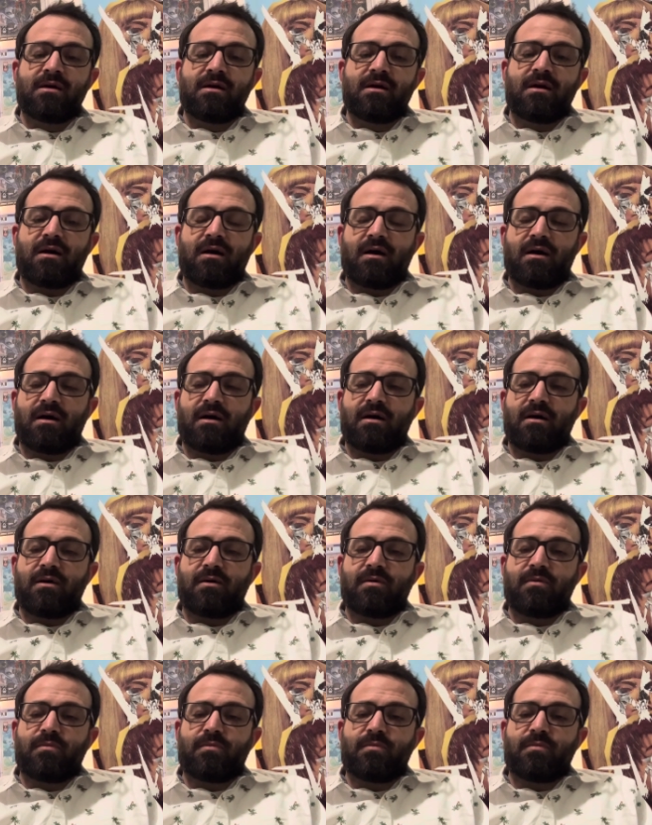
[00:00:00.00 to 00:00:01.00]
uh,
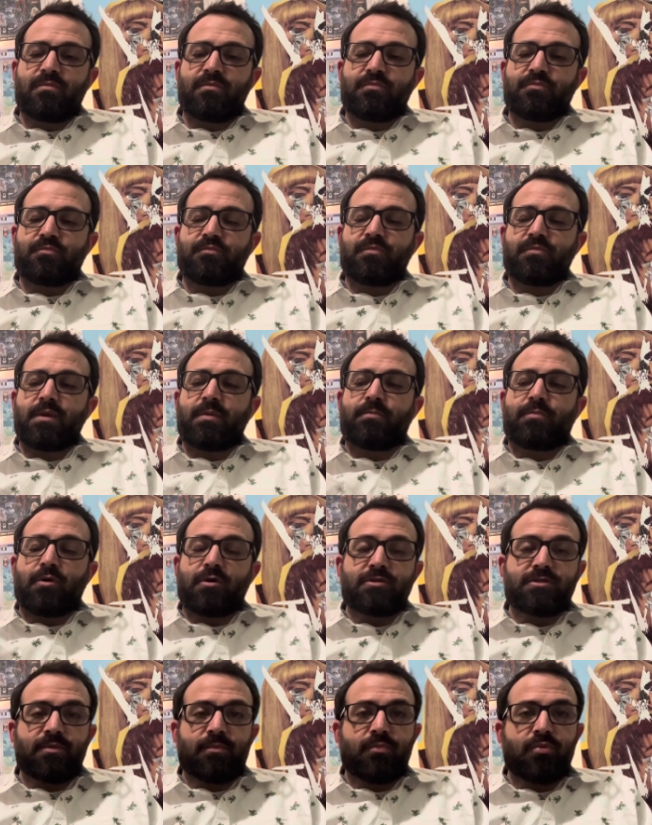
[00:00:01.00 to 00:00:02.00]

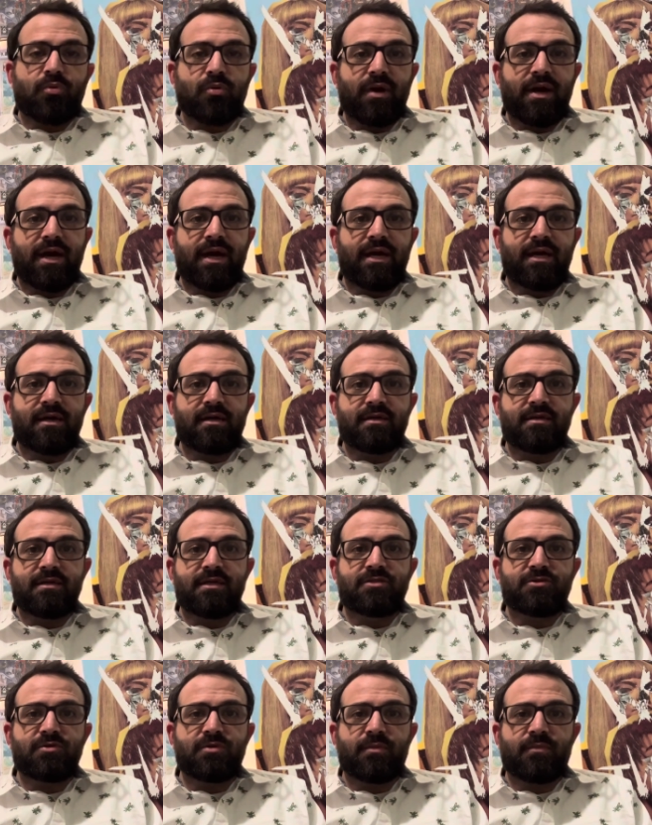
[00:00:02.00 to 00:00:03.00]
Birds of Prey,
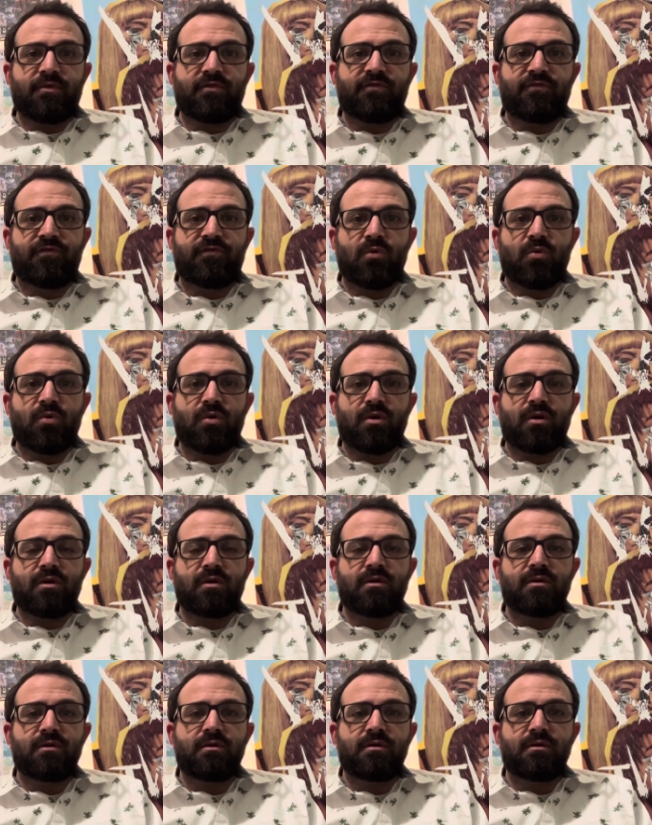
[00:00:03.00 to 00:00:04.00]
issue number
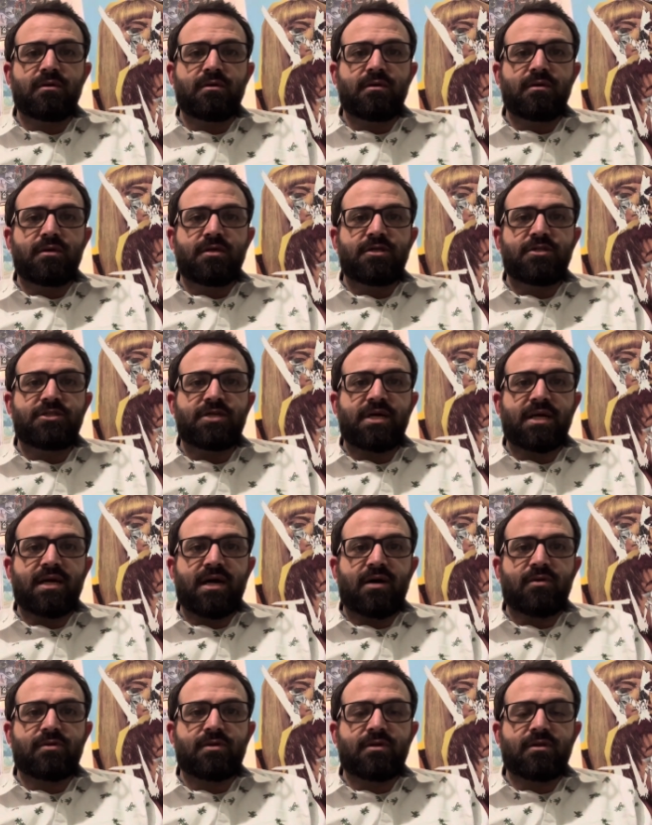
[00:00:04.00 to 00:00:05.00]
four. Check
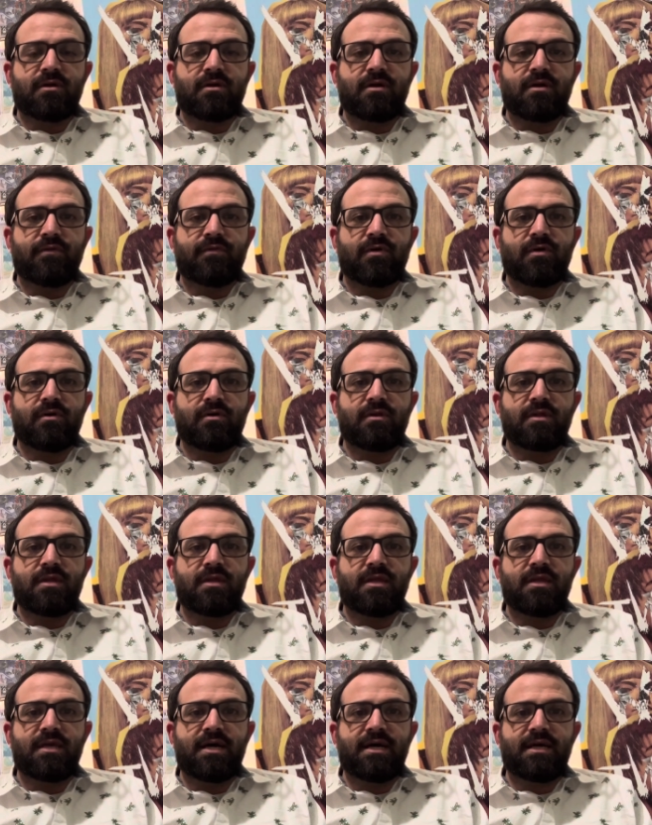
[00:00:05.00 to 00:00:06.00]
out the cover on
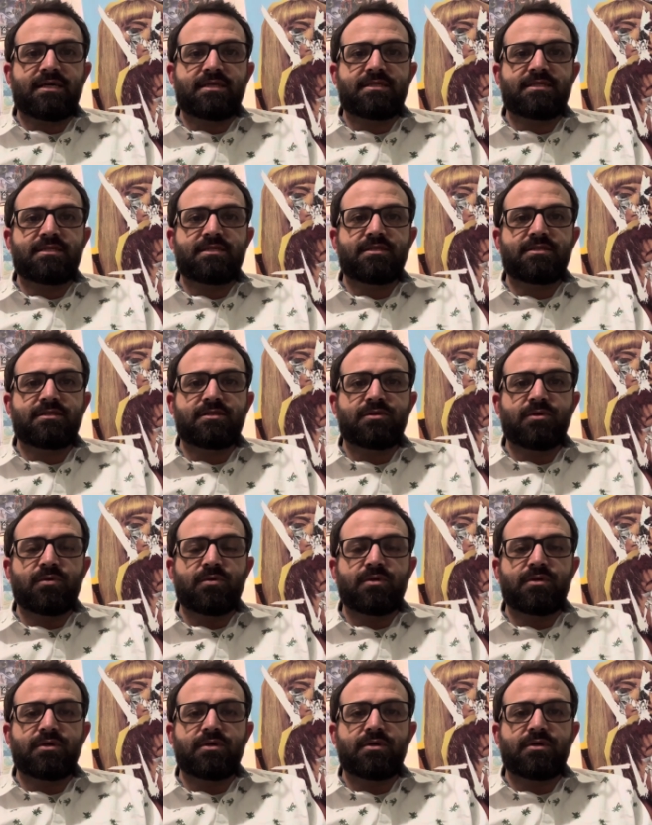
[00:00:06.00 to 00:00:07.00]
that. So
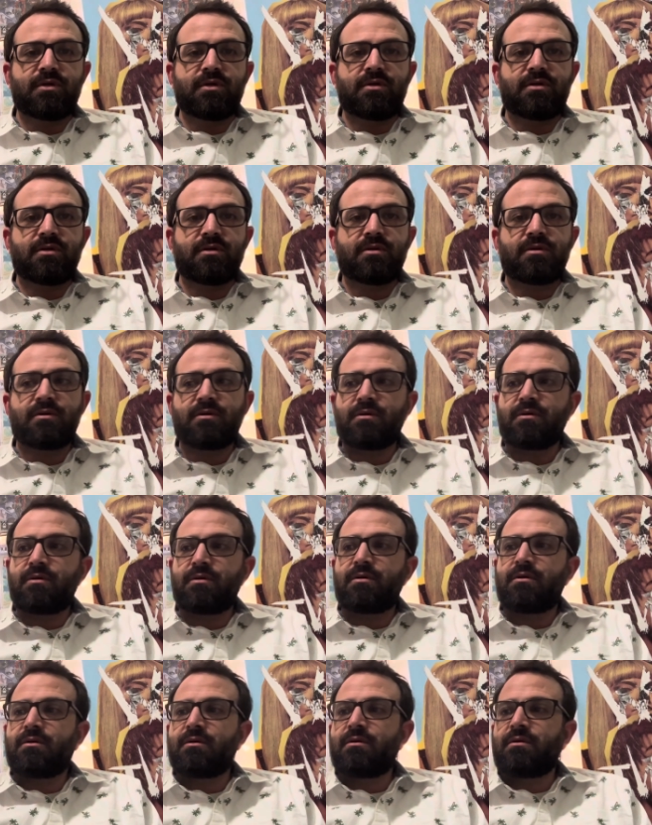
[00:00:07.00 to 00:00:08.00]
good.
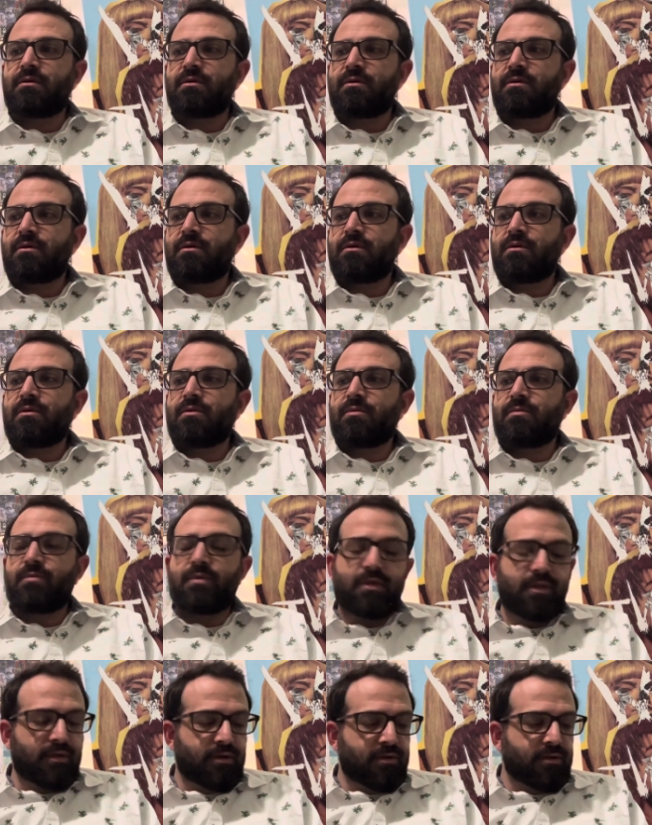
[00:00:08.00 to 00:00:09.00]

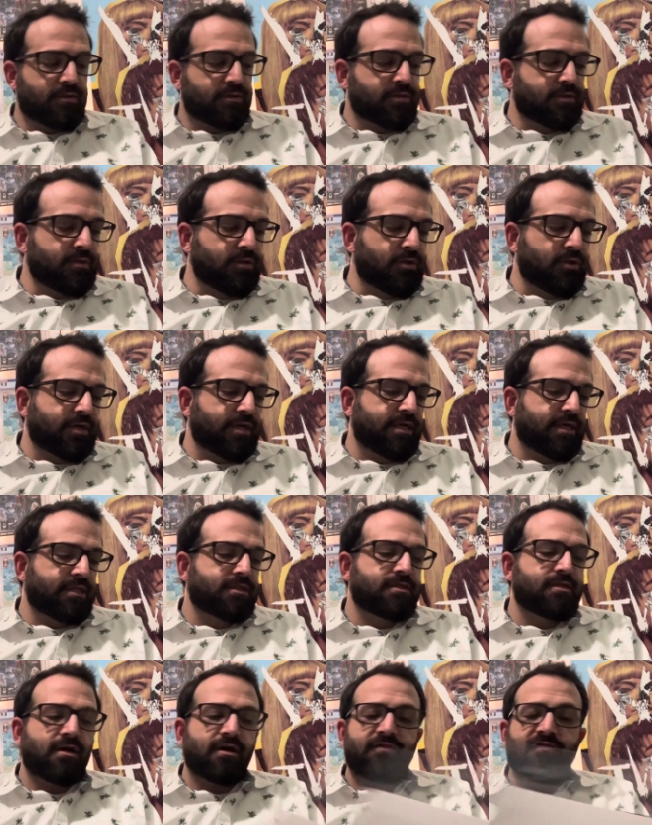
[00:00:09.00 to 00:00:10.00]
Really good looking
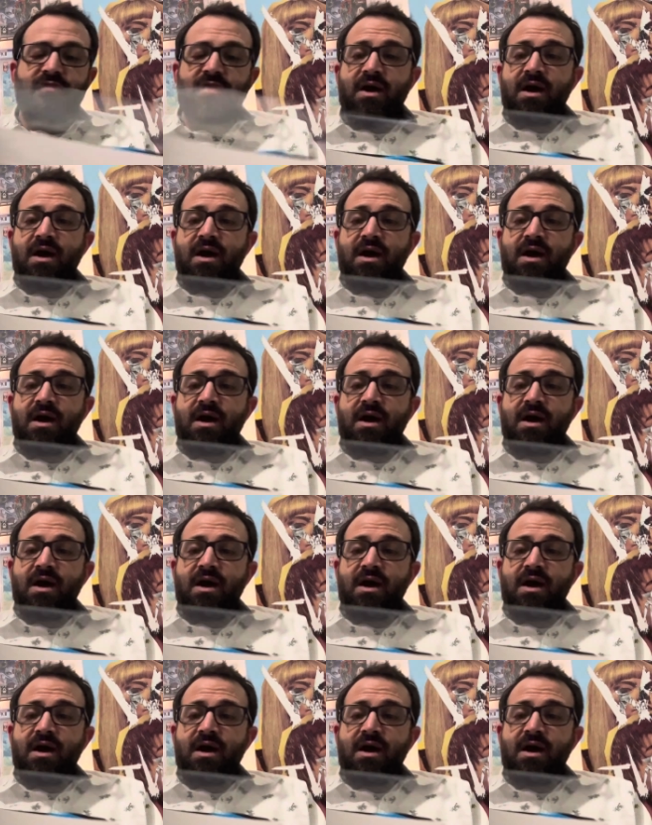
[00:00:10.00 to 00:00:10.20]
stuff.